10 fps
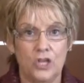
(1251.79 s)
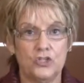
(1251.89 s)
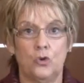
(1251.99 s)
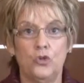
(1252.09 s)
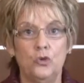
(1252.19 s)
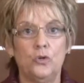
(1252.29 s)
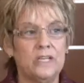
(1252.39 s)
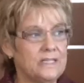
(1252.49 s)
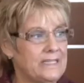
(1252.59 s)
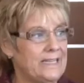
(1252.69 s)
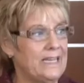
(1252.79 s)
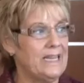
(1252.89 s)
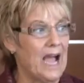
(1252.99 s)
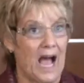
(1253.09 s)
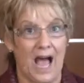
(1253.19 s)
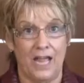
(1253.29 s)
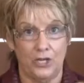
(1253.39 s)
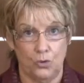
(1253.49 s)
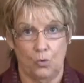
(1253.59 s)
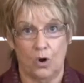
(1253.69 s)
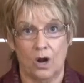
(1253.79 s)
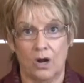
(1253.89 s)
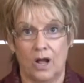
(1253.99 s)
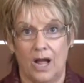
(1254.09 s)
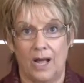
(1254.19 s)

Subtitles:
So you can see on your,